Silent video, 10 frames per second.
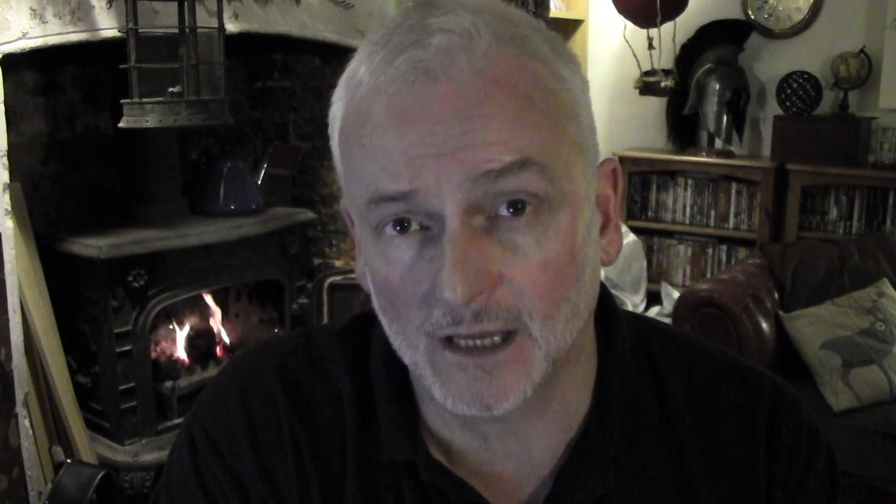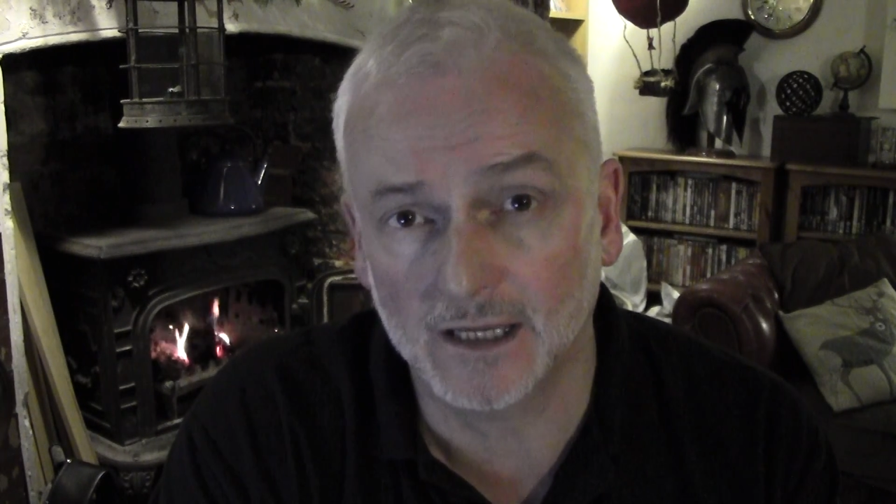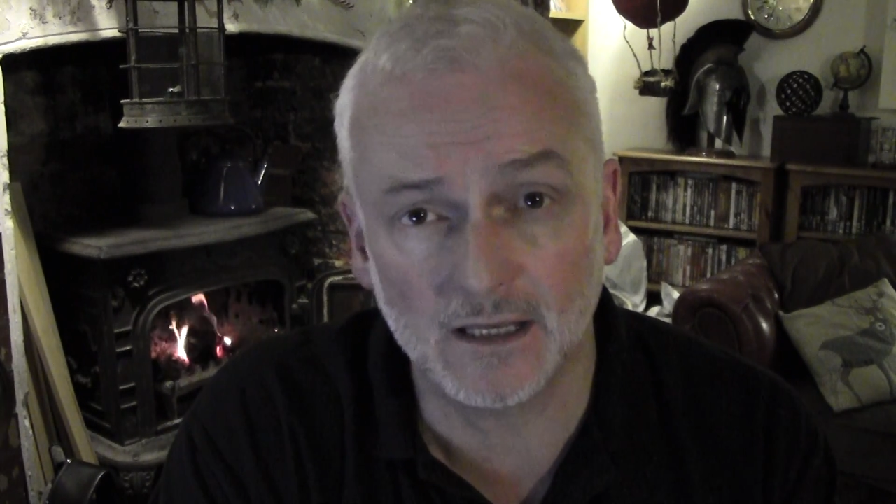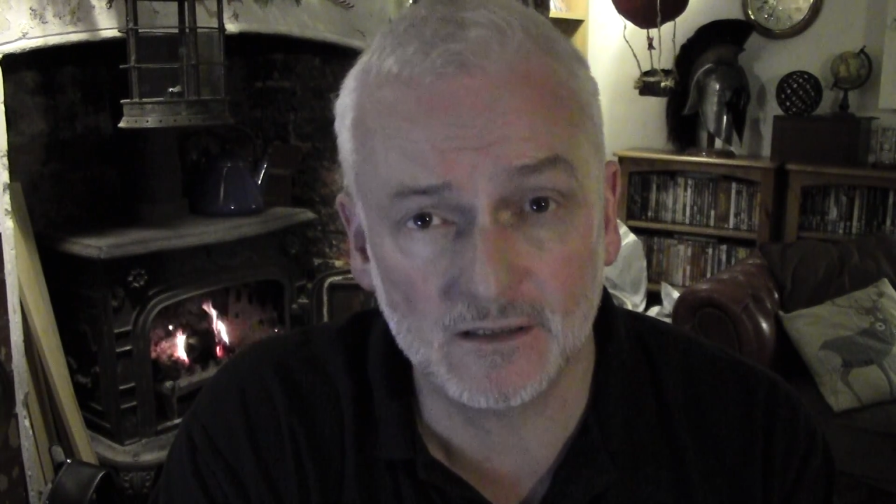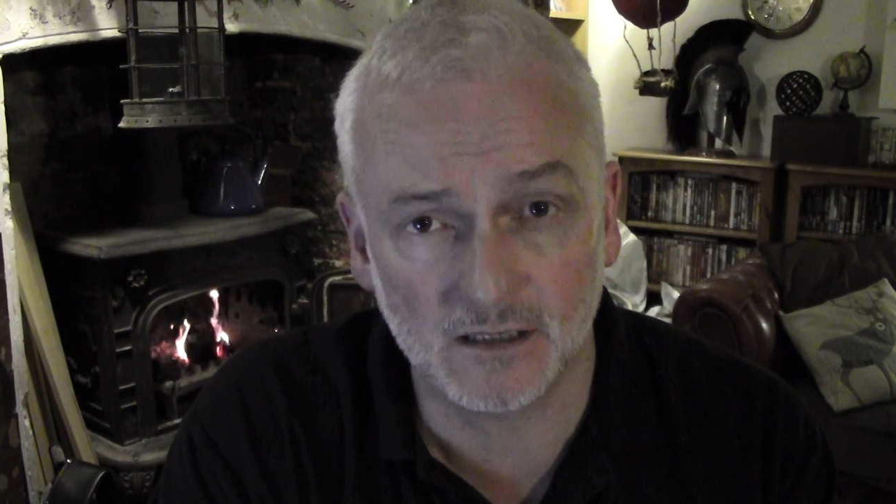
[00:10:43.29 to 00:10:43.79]

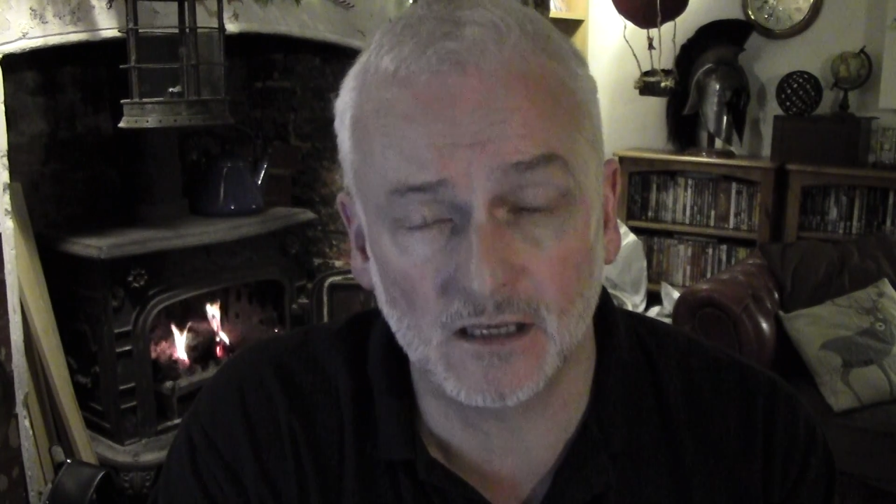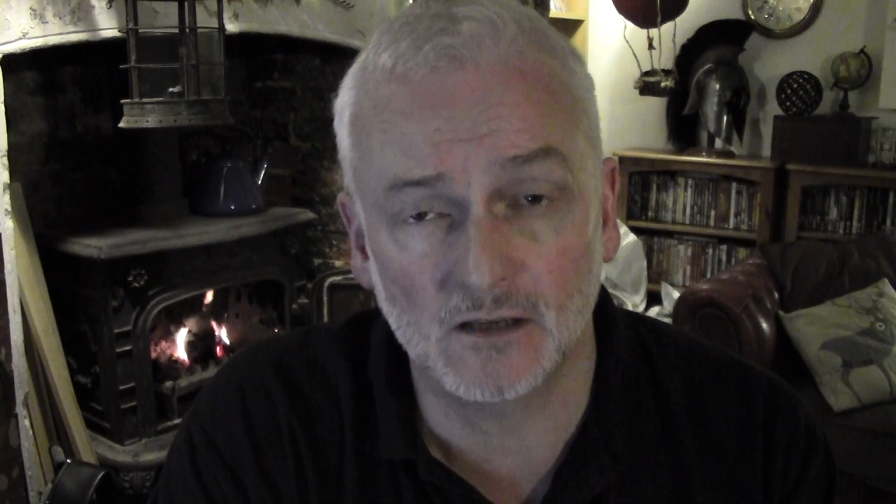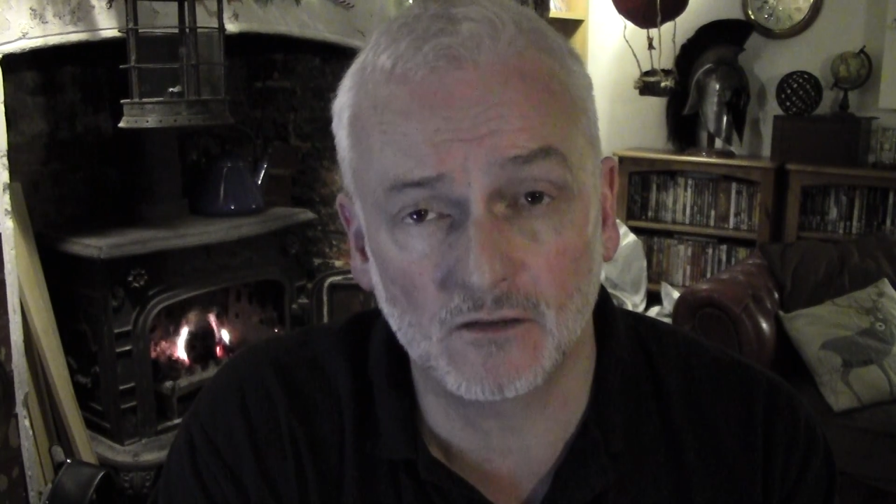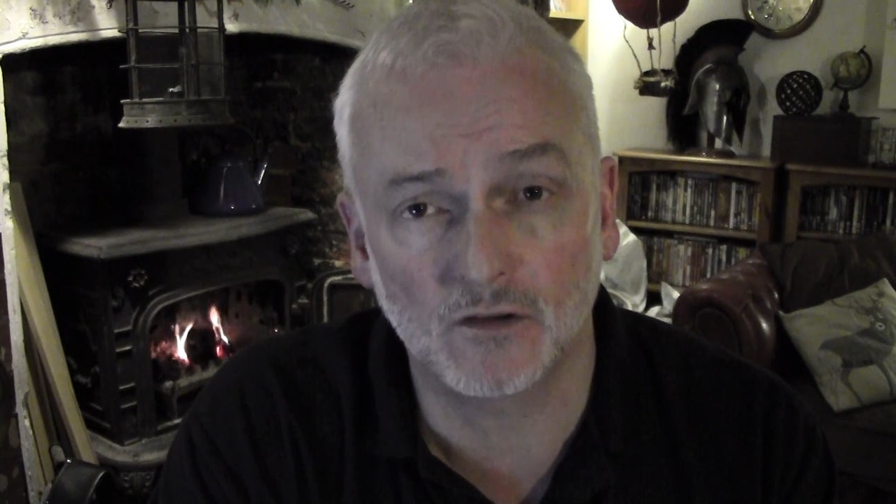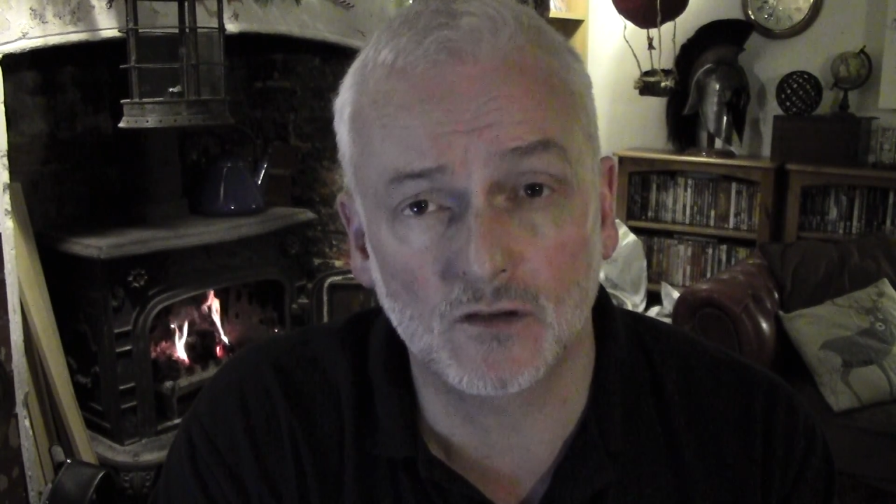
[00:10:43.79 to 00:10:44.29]
against an
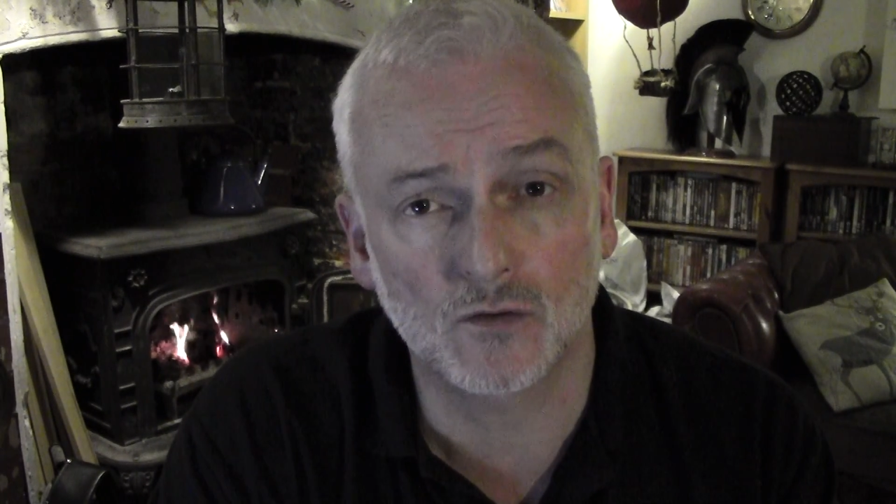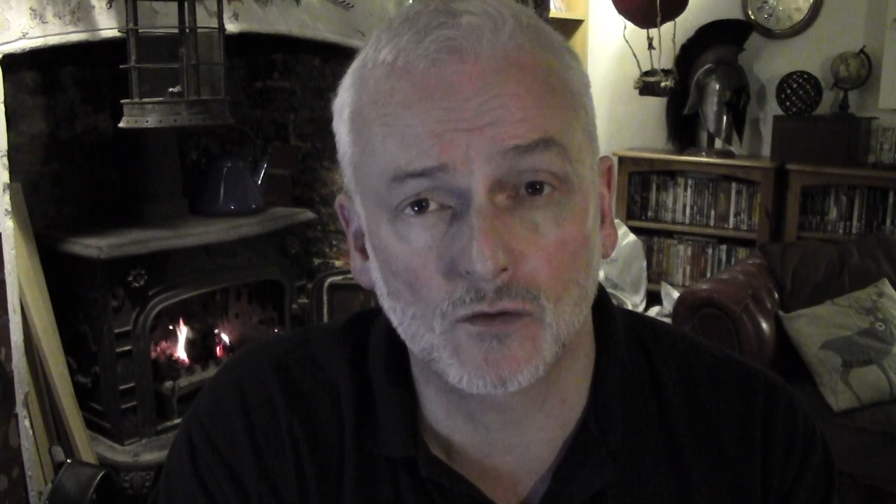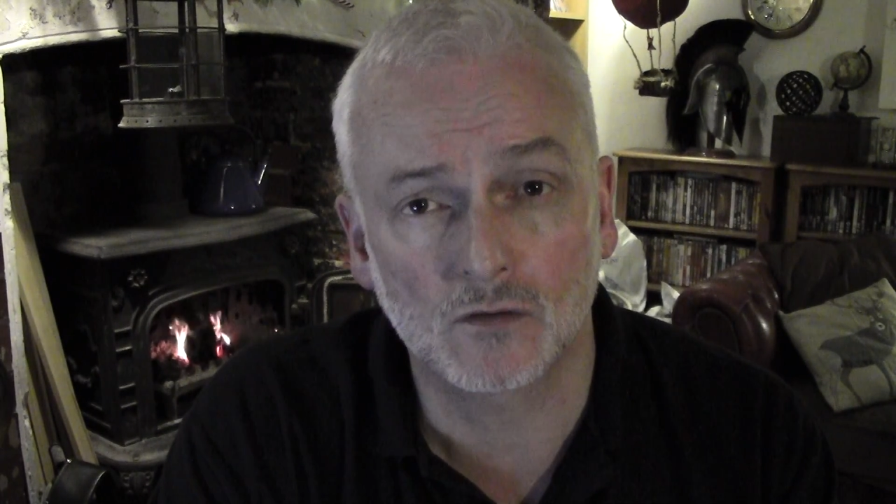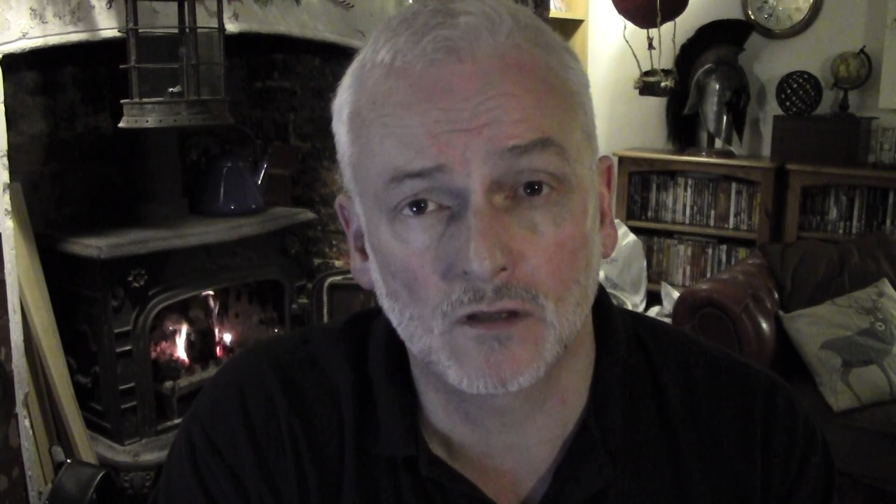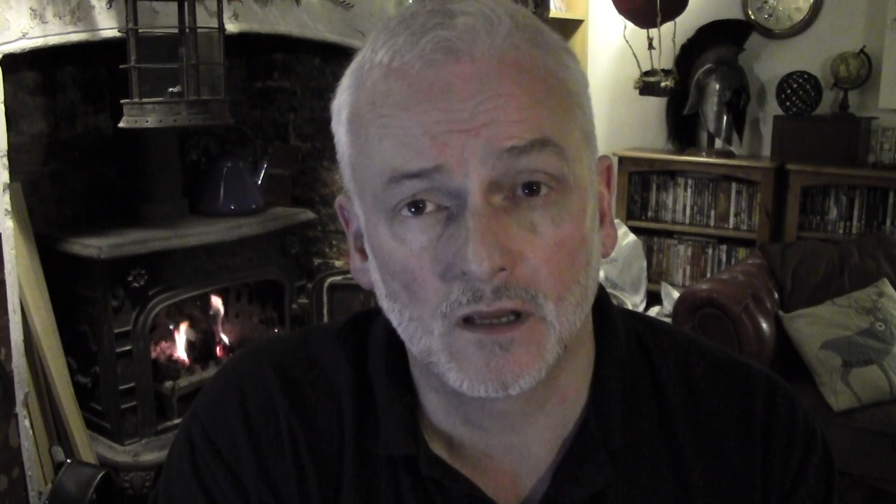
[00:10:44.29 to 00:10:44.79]
individual